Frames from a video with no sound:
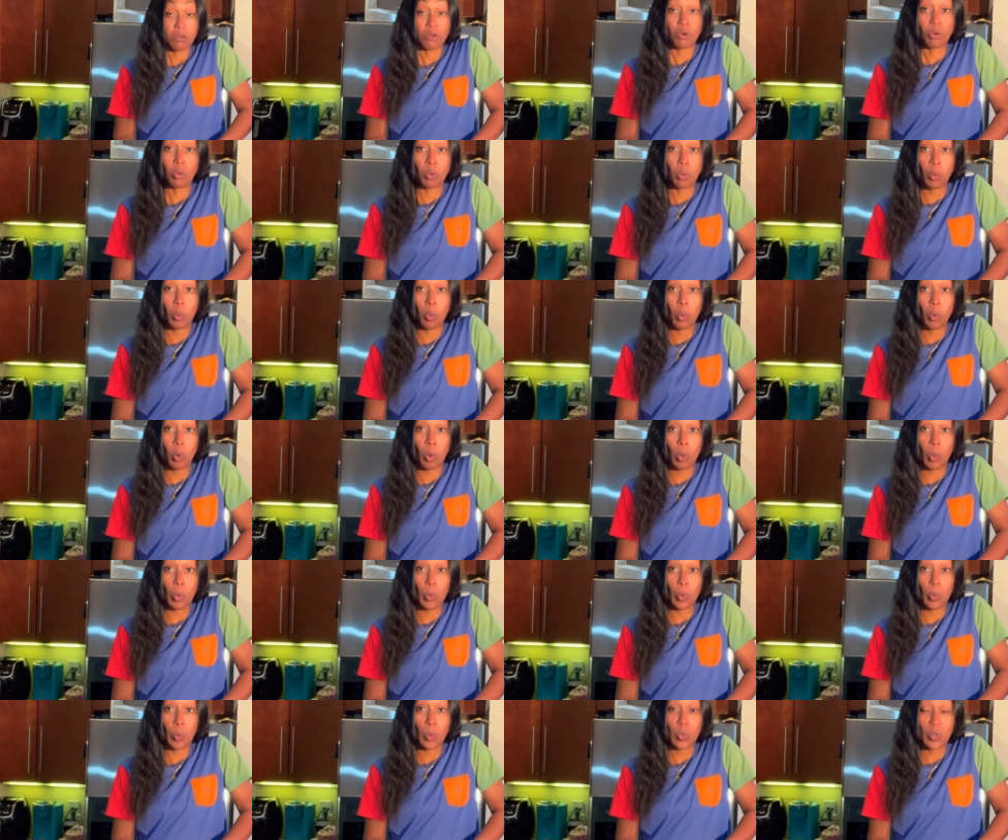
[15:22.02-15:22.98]

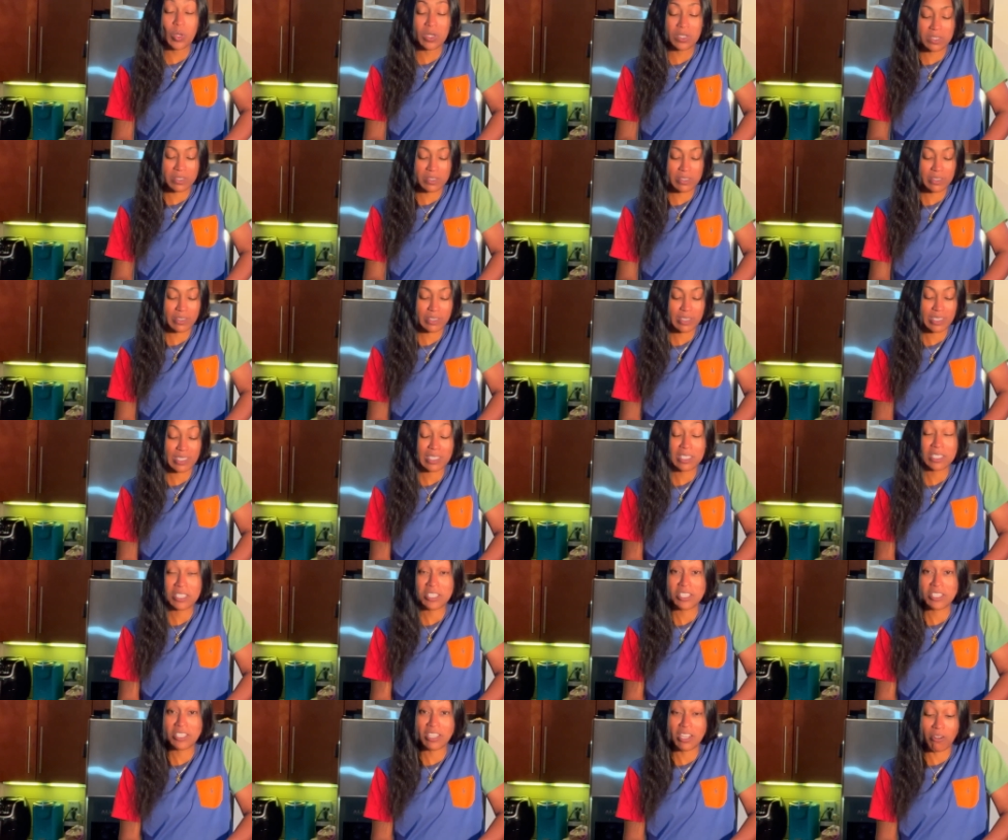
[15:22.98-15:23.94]
Ooh,
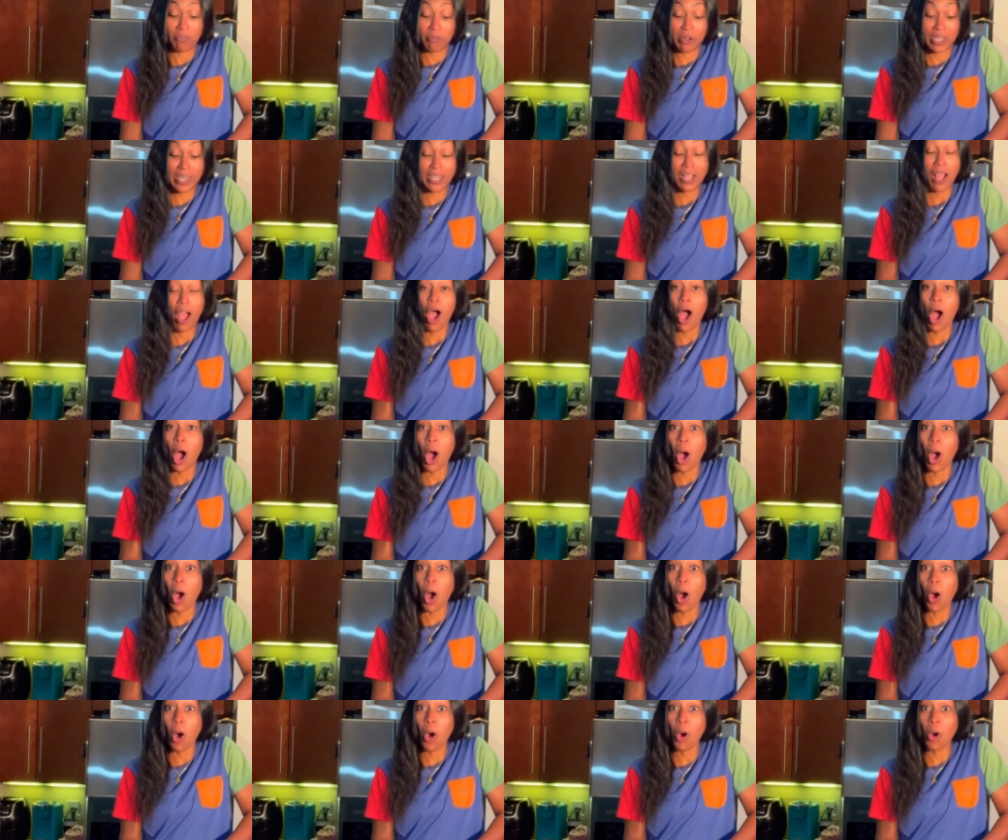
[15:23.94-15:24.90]
y'all ready?
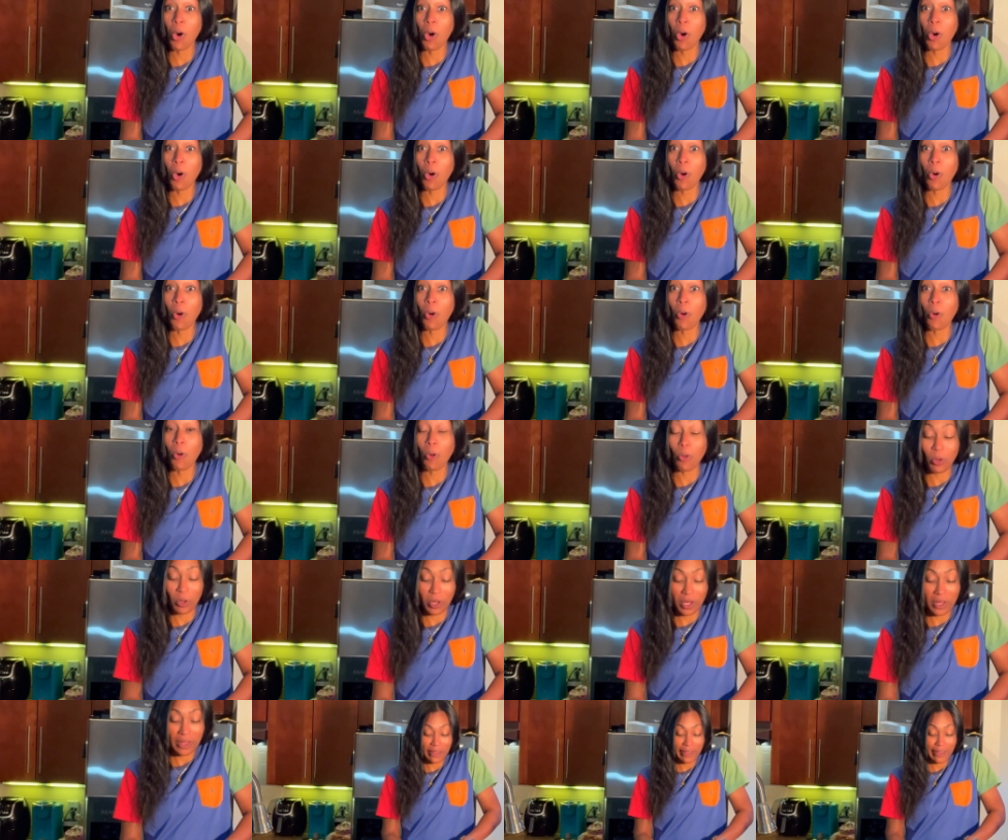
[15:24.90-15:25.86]
Oh,
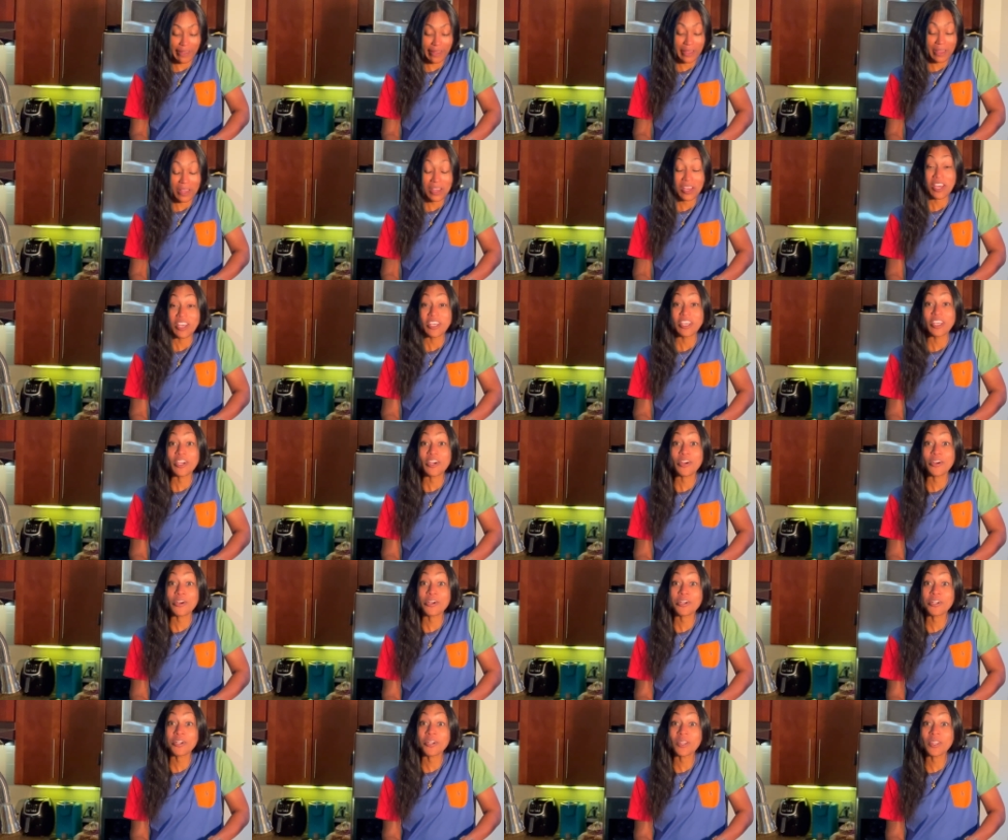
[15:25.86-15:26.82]
you
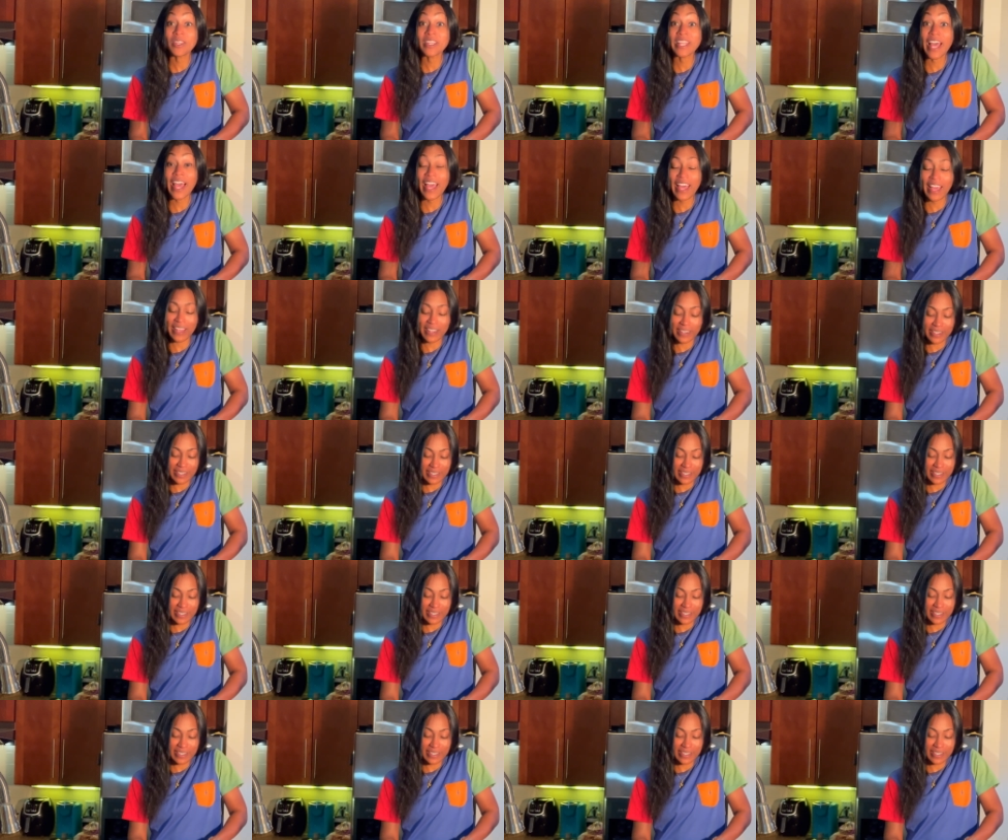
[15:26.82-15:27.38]
heard that?